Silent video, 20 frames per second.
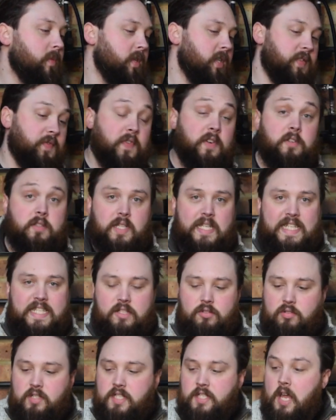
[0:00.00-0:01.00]
as far as
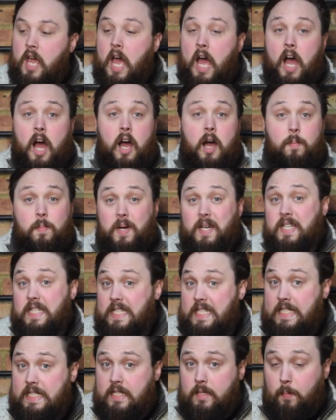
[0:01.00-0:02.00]
literage, but it
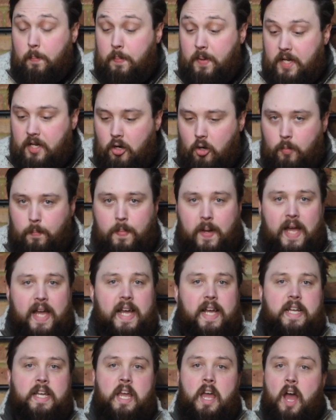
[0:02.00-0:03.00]
is a big old
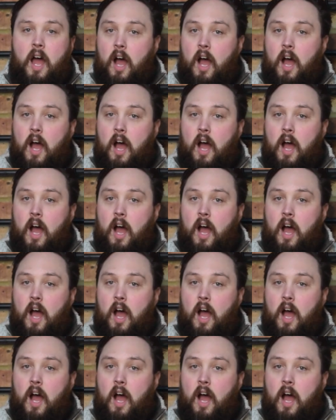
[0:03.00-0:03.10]
bag.